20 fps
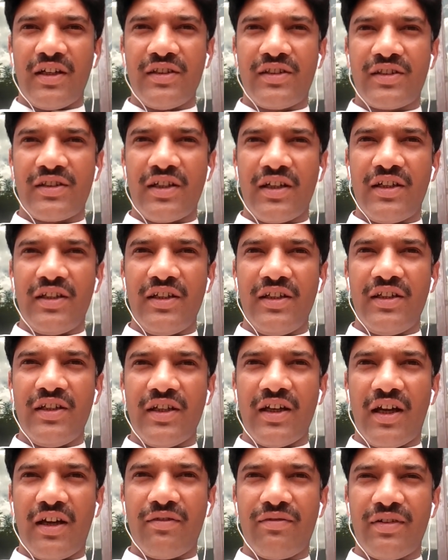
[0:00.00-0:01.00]

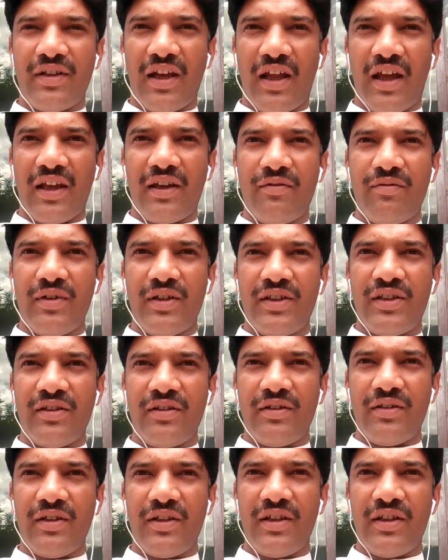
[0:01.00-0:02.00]
study of language
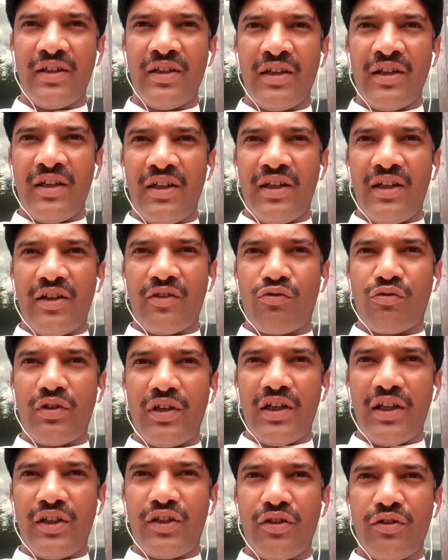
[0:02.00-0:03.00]
in
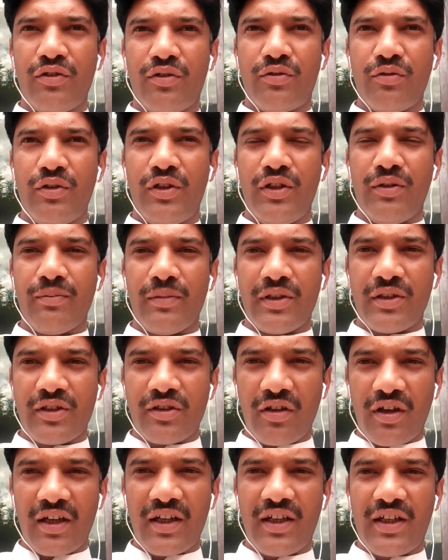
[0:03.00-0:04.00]
relation to human
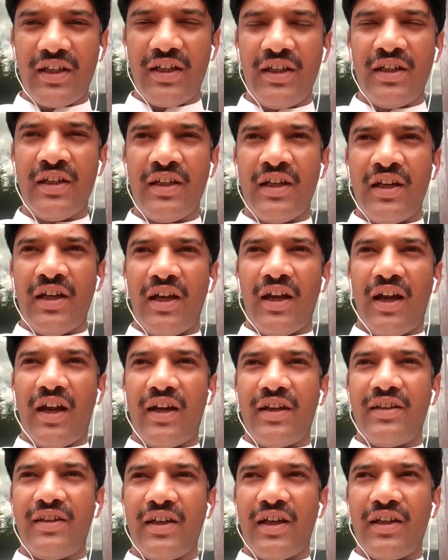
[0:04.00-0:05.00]
psyche,
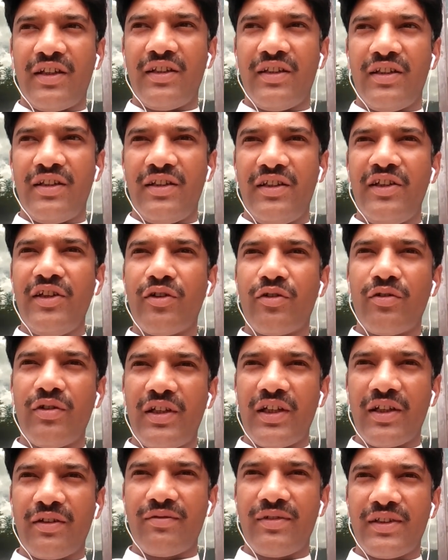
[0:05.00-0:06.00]
and then
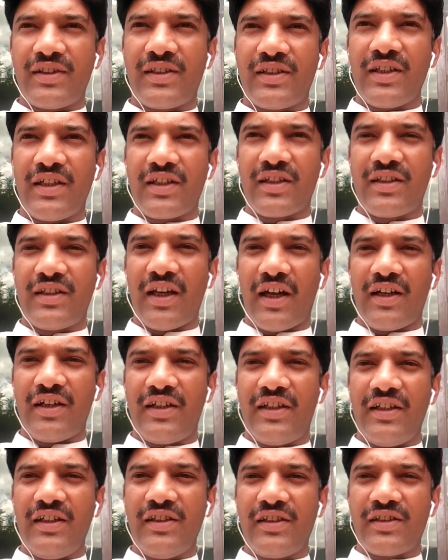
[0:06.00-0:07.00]
neurolinguistic
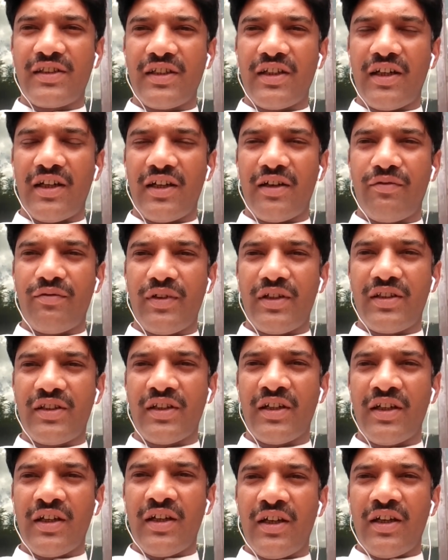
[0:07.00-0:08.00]
that deals with
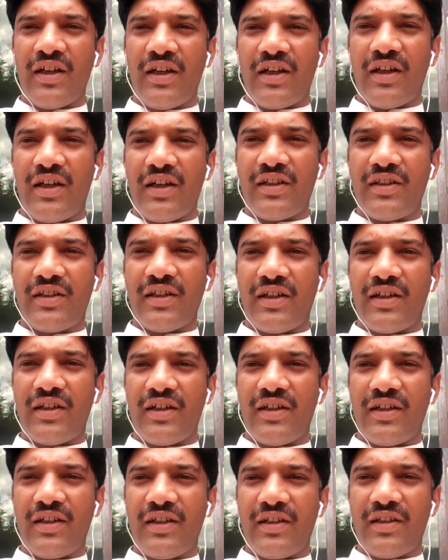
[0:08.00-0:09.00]

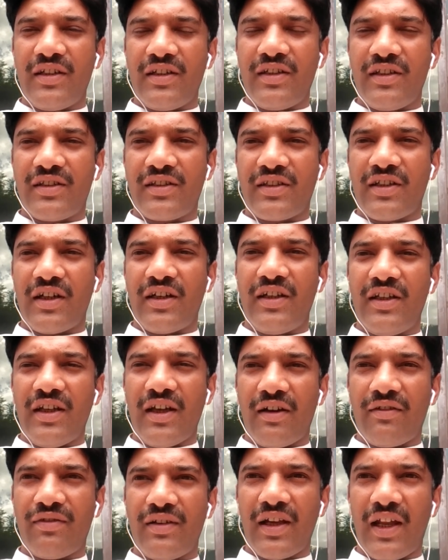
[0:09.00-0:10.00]
the study
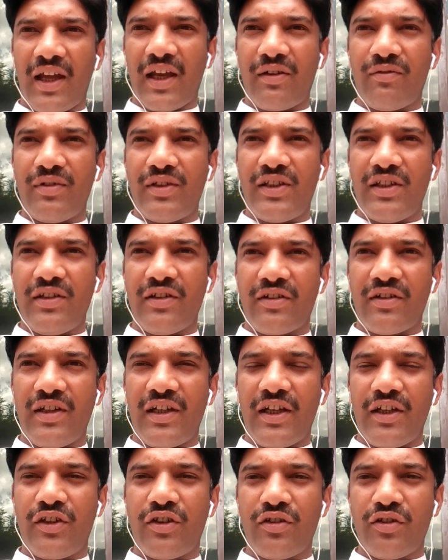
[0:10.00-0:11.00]
of language in
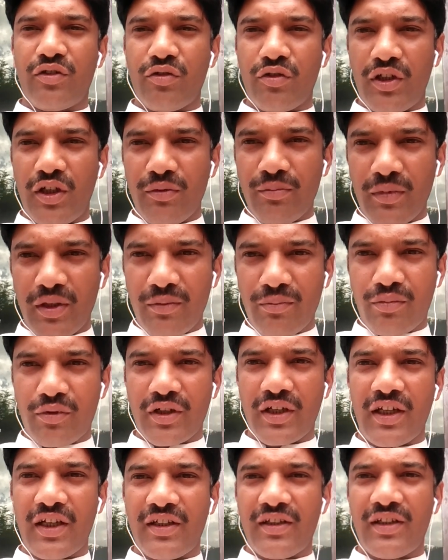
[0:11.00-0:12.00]
relation to human
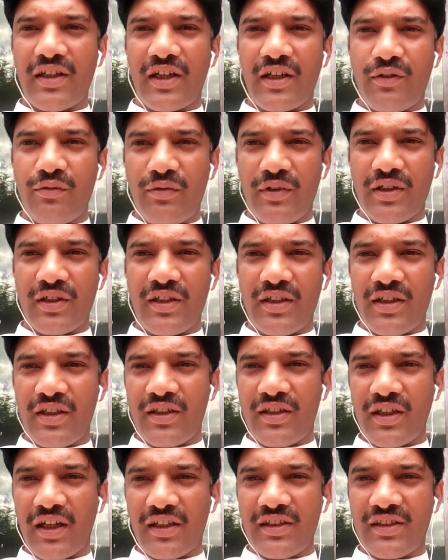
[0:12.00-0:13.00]
brain, that
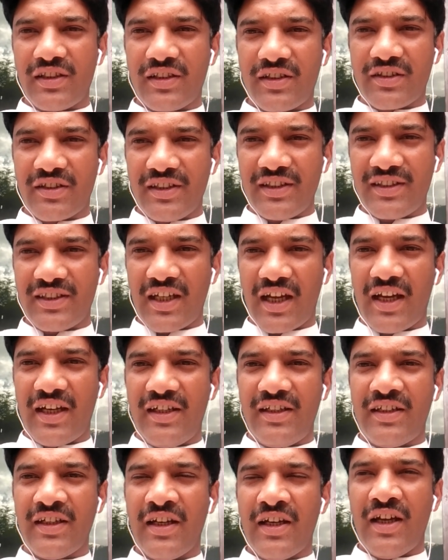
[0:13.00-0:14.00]
where does it
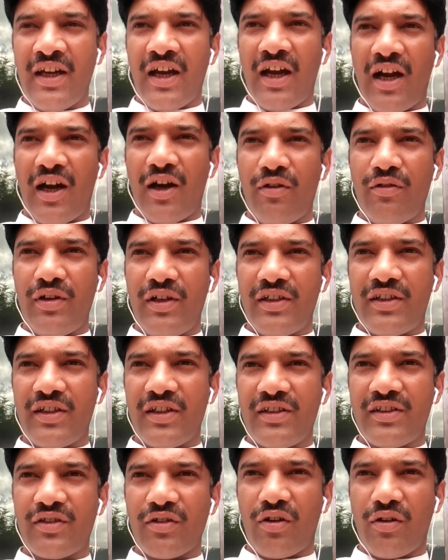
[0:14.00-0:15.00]
reside, how it
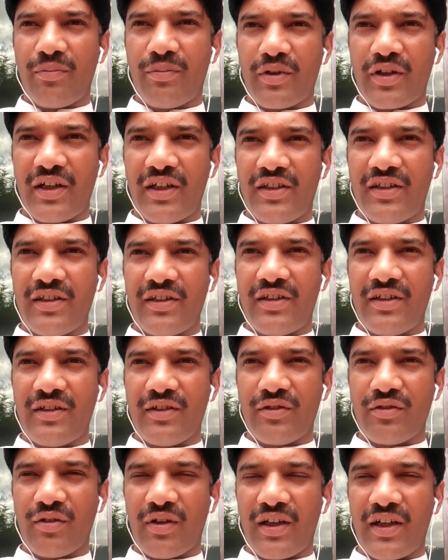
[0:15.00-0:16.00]
is operated,
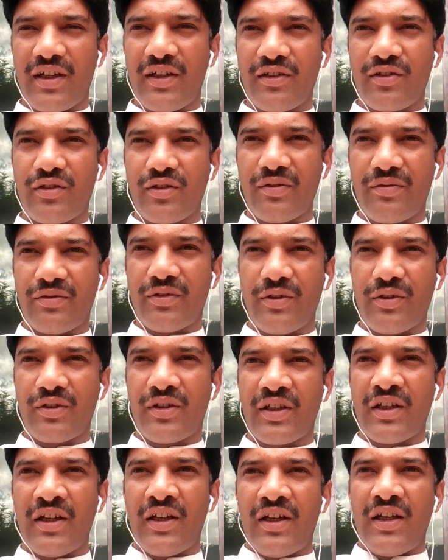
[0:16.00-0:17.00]
and so on and so forth.
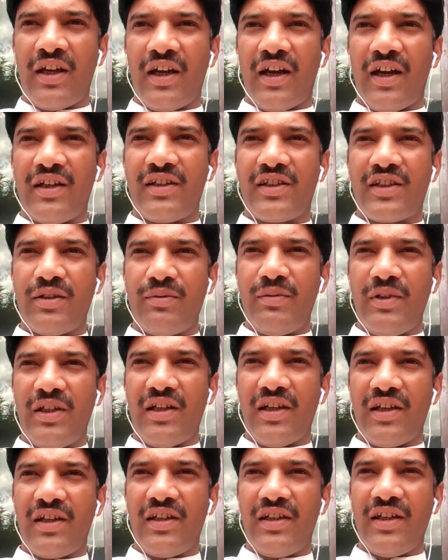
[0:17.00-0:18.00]
And
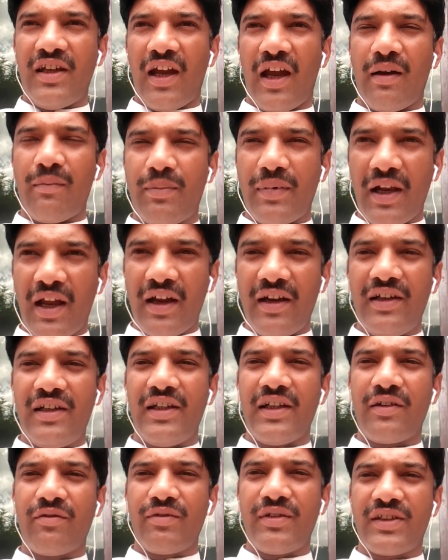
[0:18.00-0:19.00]
similarly applied
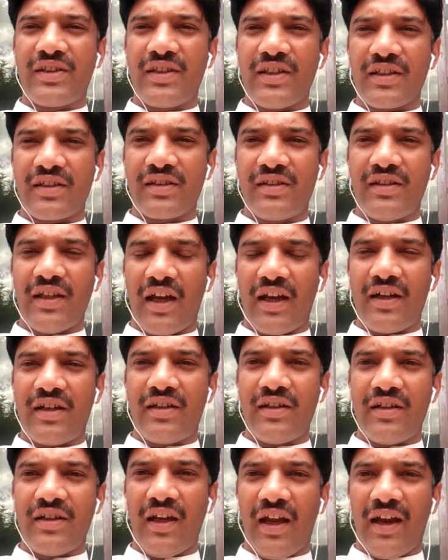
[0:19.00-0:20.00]
linguistics that
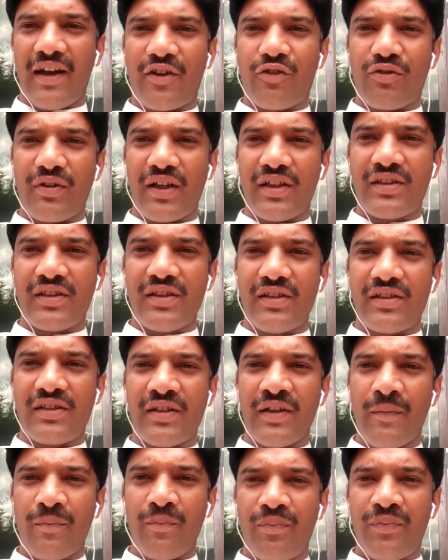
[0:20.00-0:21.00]

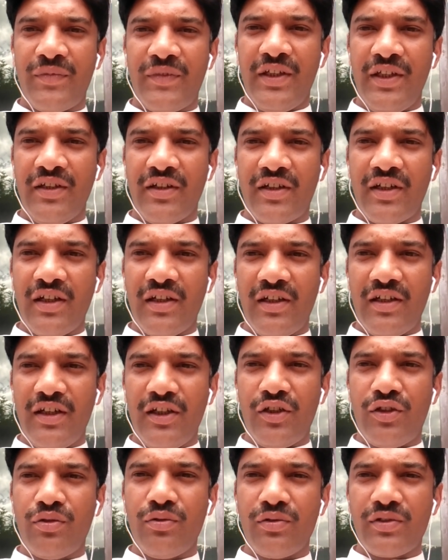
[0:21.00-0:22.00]
addresses the real
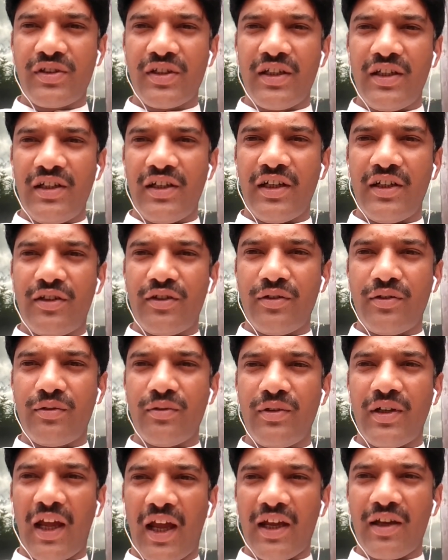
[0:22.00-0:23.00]
issues related
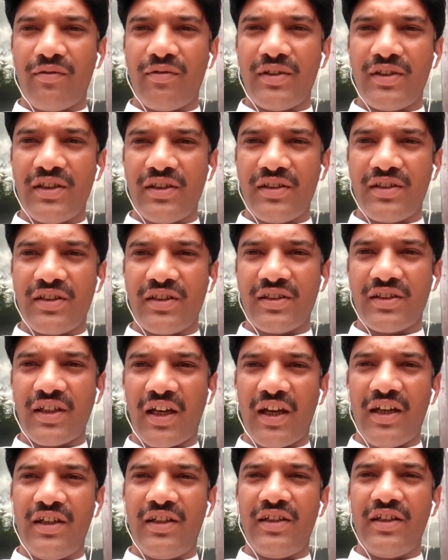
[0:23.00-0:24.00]
to language in
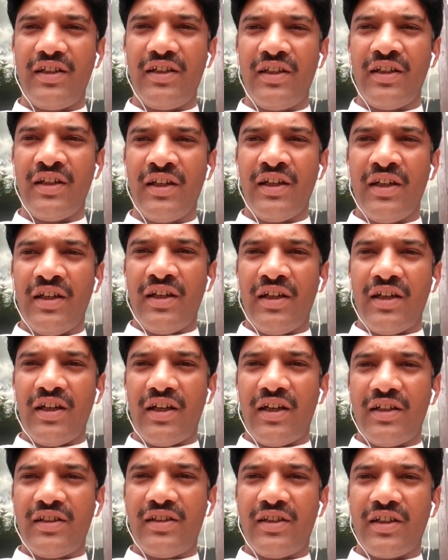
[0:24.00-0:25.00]
society,
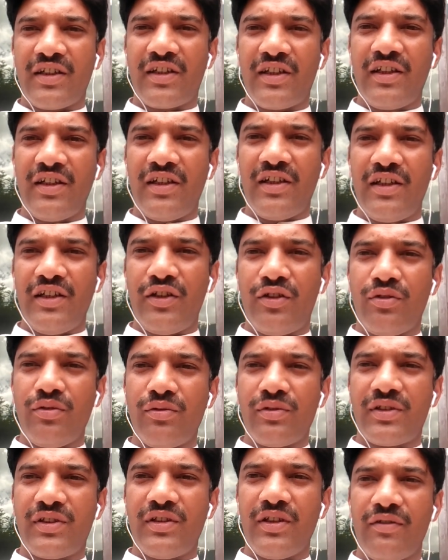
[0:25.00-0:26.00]
the real
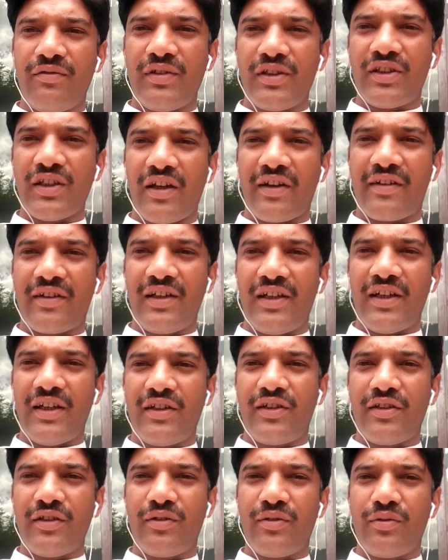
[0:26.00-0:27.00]
issues which are
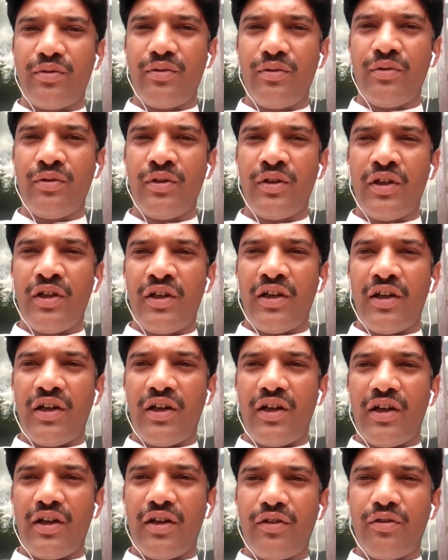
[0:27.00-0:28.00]
related to
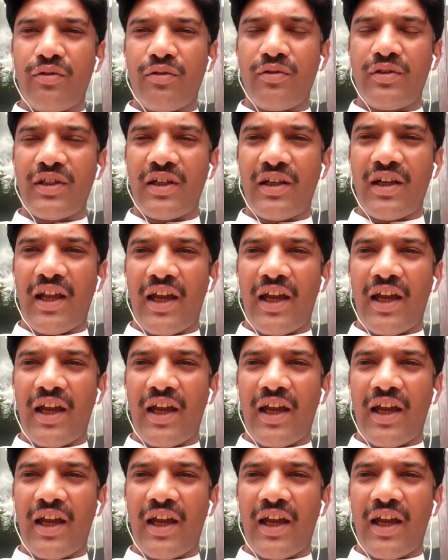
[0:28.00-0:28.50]
the